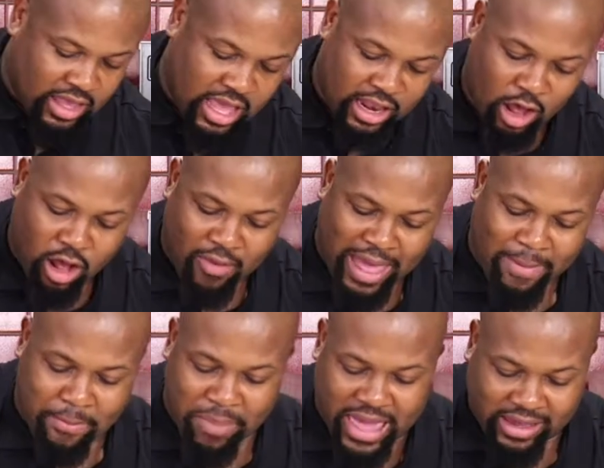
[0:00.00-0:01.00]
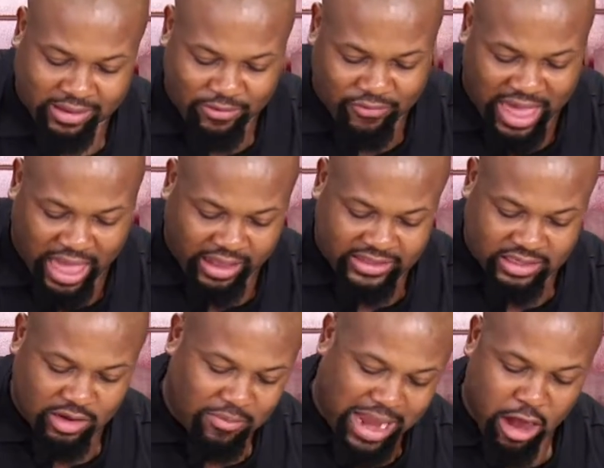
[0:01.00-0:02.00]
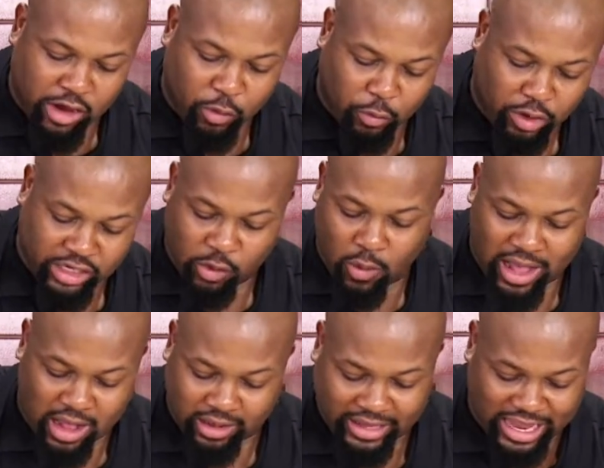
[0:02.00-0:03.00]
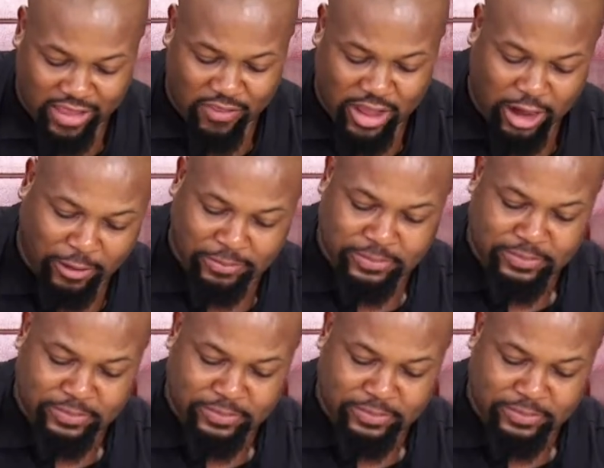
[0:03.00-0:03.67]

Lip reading: And all that bacon fat is going to marry really well in there.